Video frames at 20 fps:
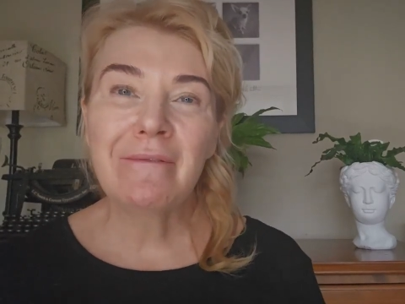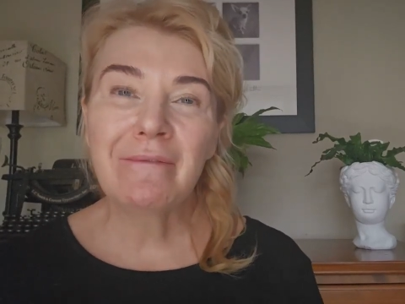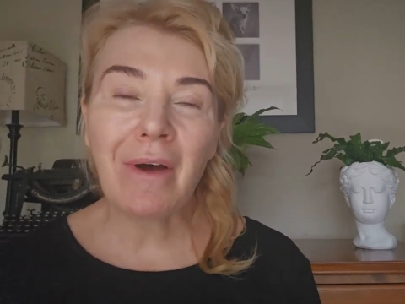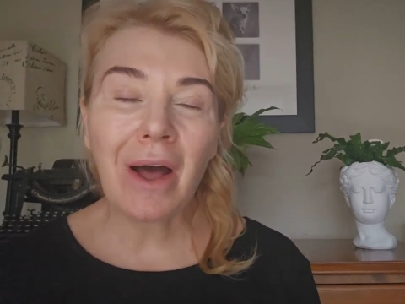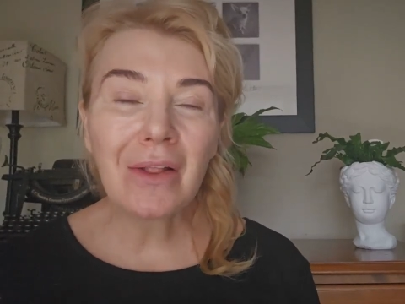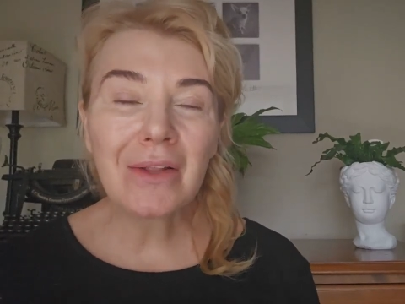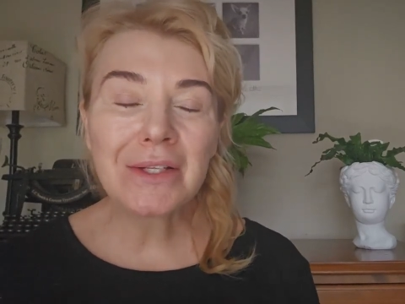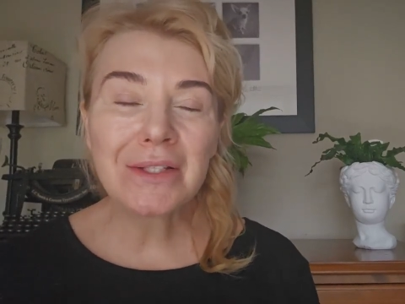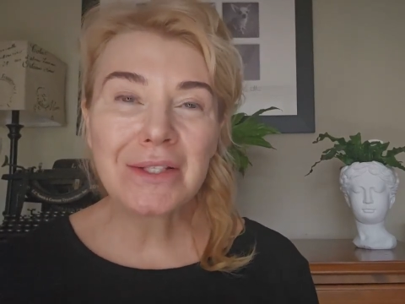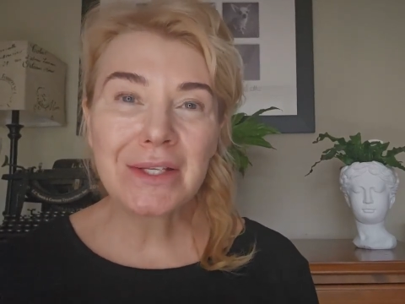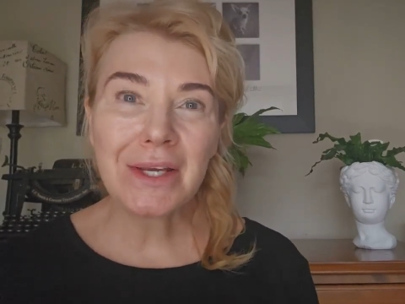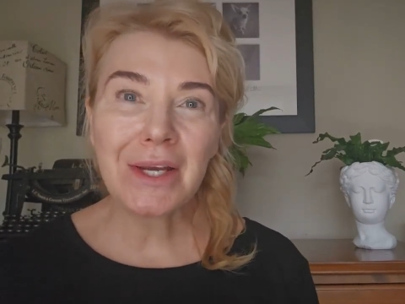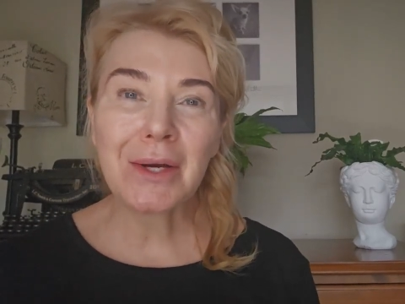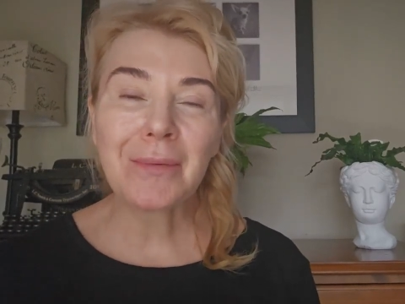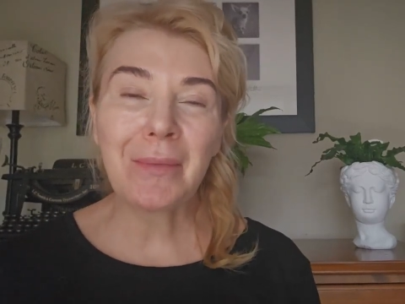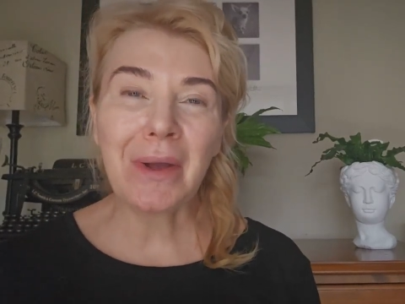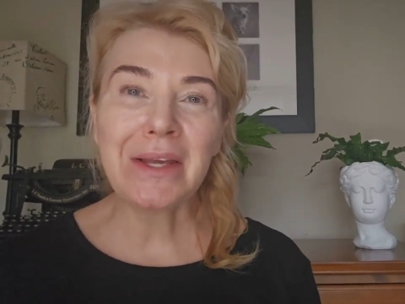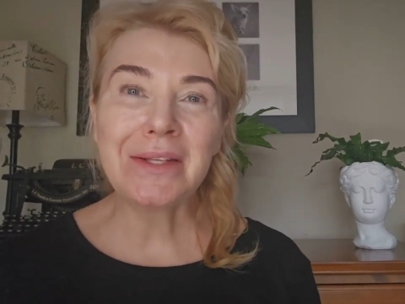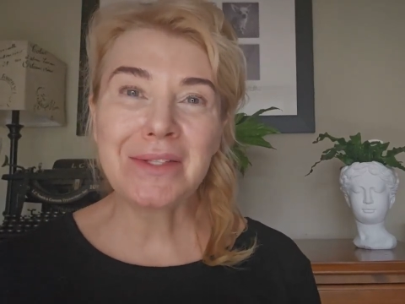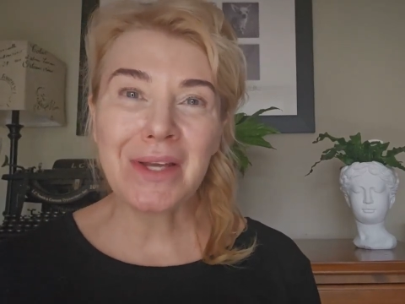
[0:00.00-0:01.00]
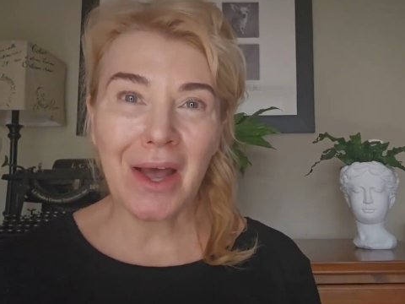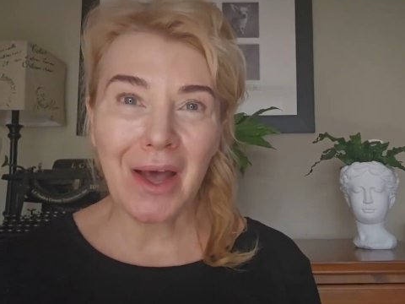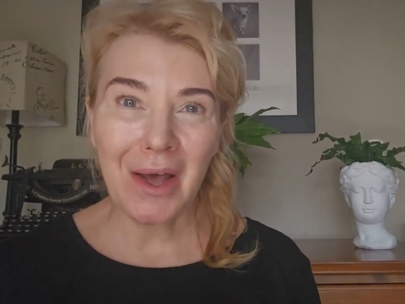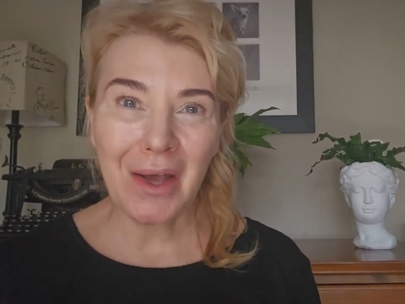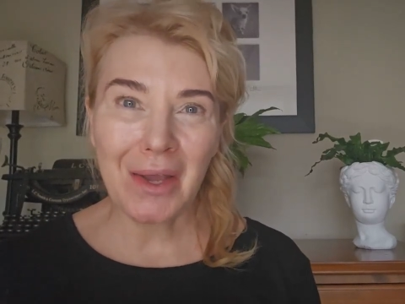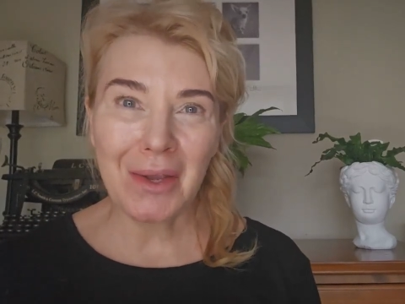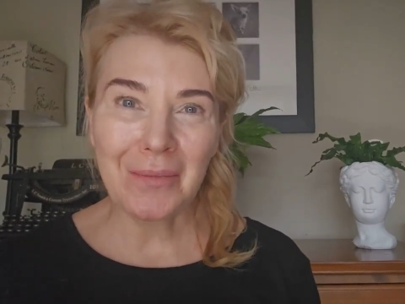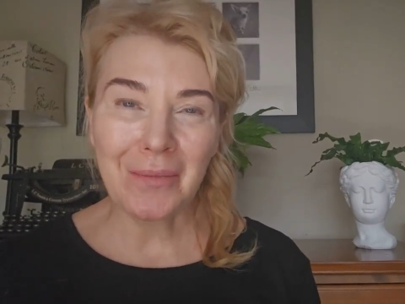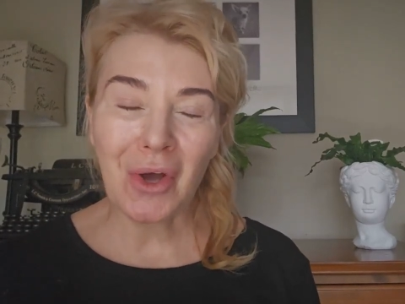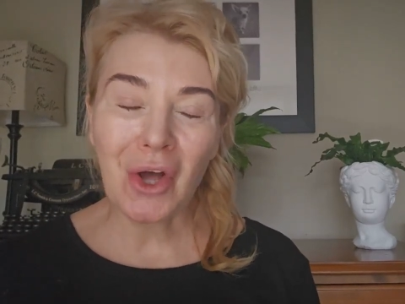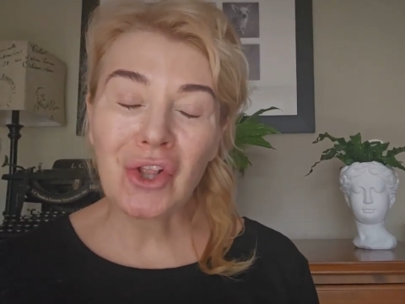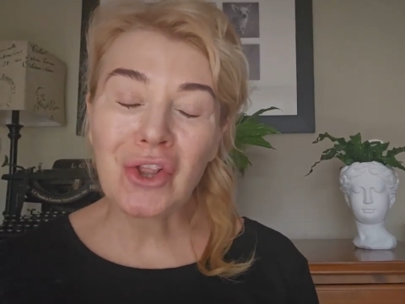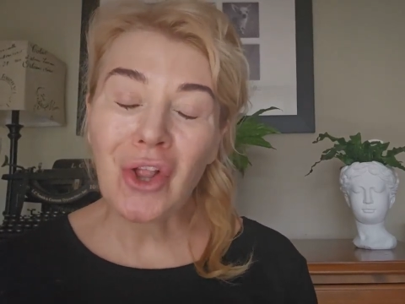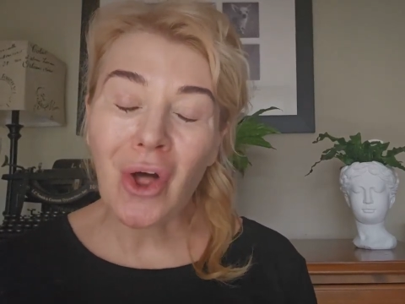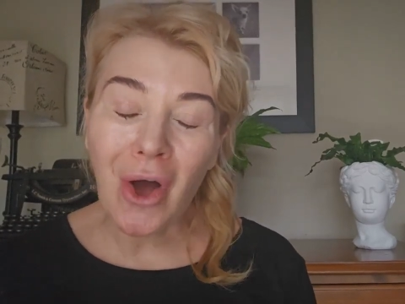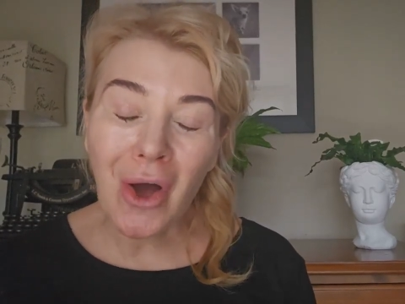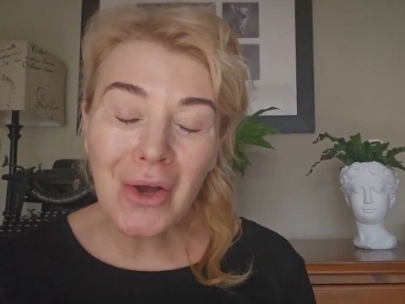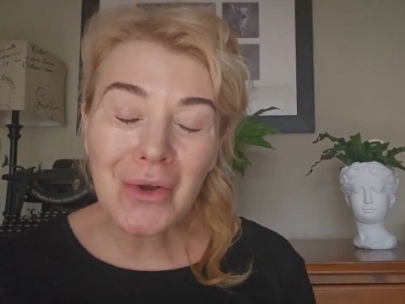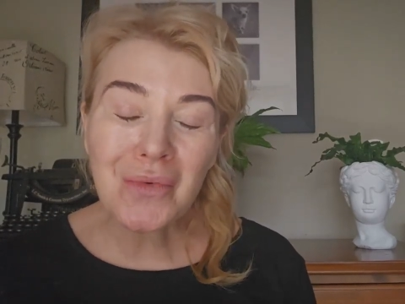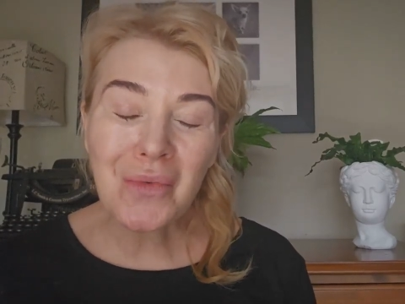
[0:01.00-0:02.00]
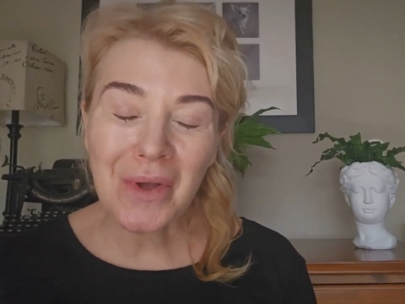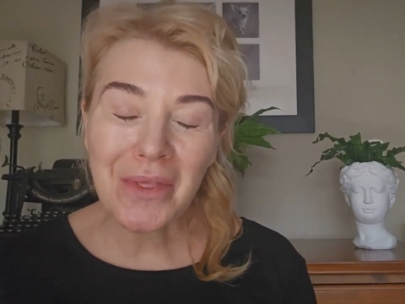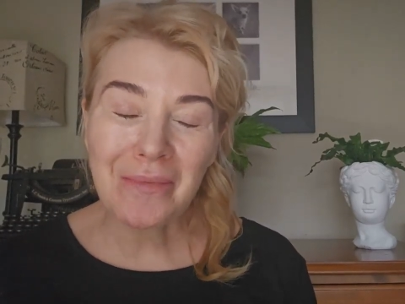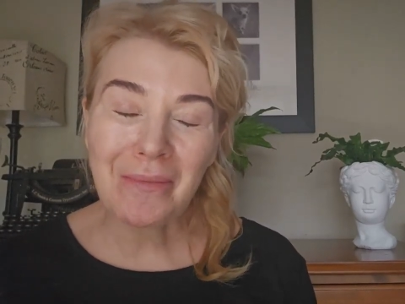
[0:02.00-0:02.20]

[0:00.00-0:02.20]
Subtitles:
volunteer my time along